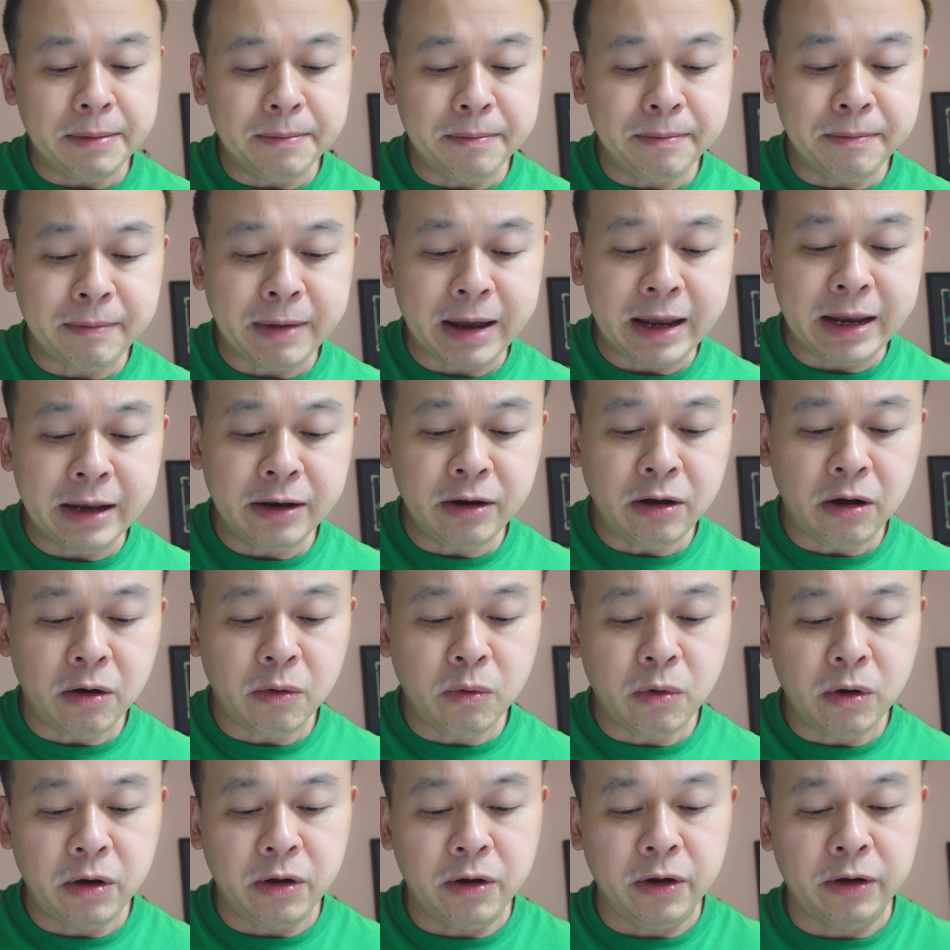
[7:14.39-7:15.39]
may not
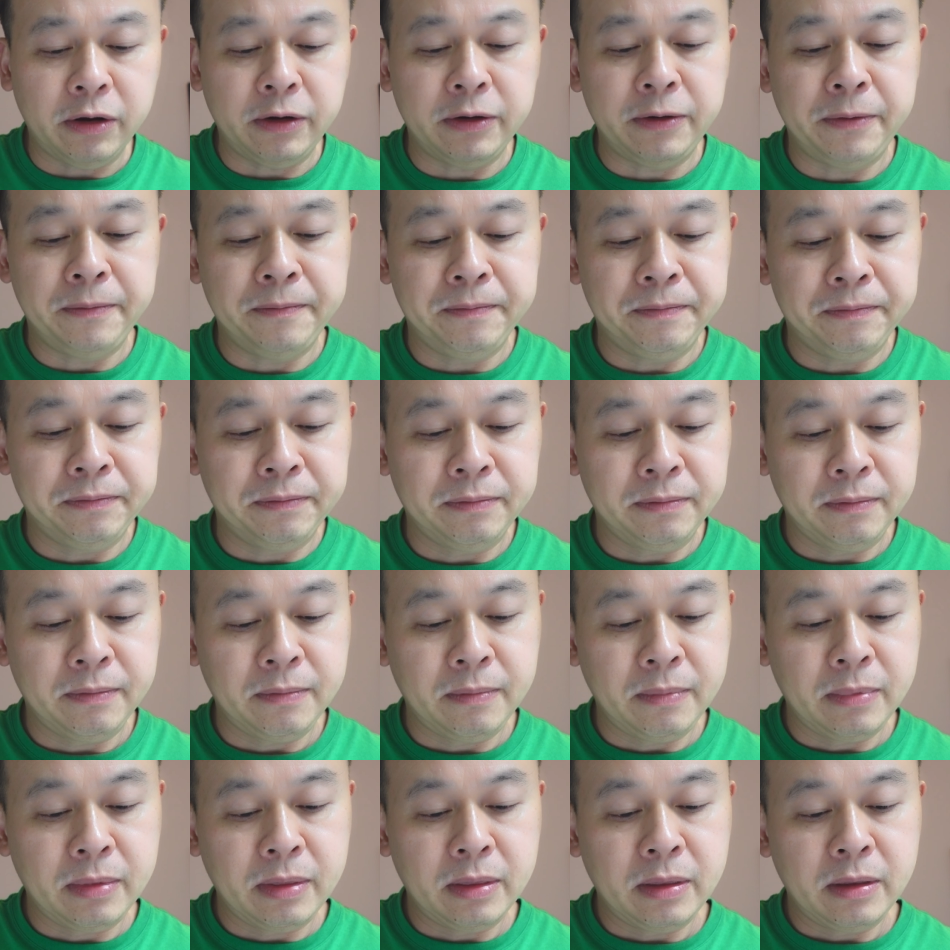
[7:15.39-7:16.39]
work
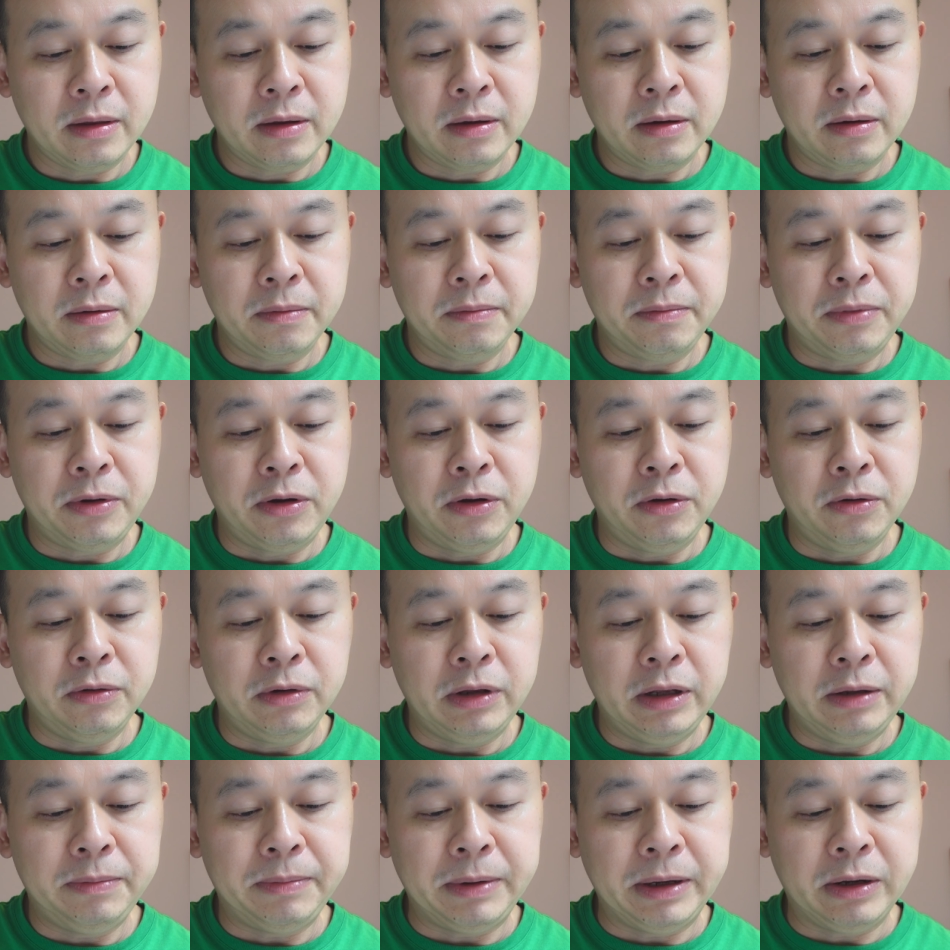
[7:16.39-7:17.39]

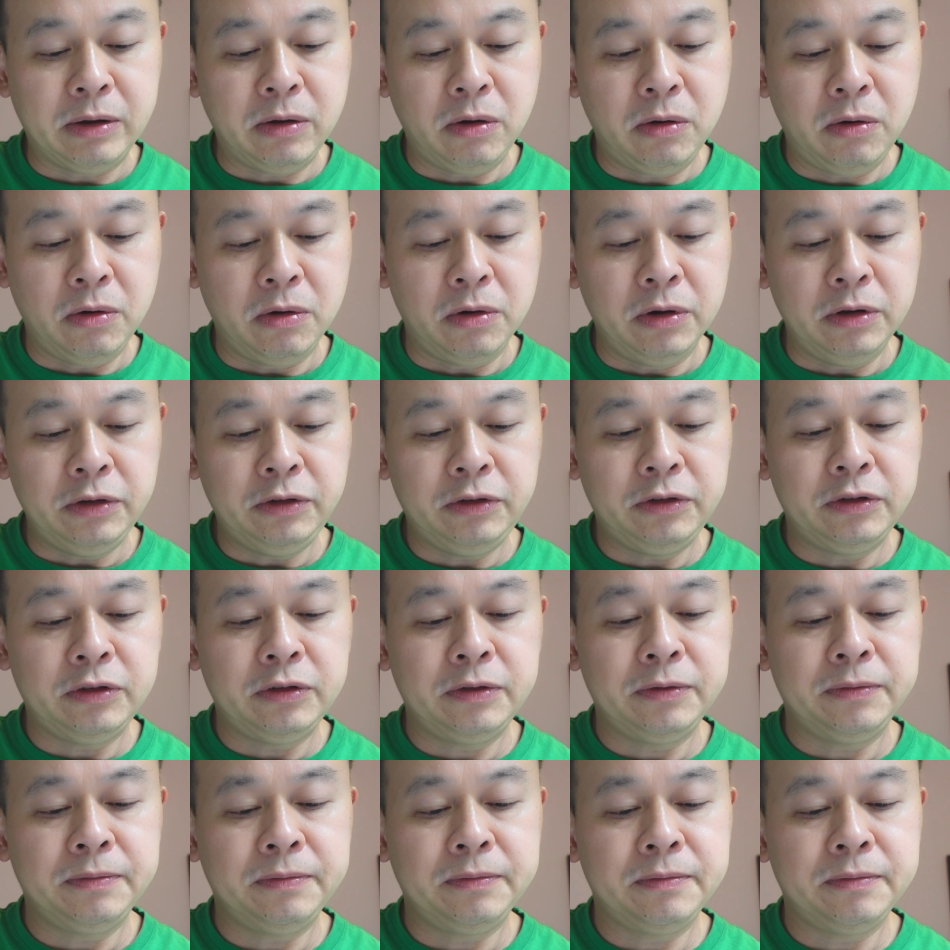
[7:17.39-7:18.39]
purely because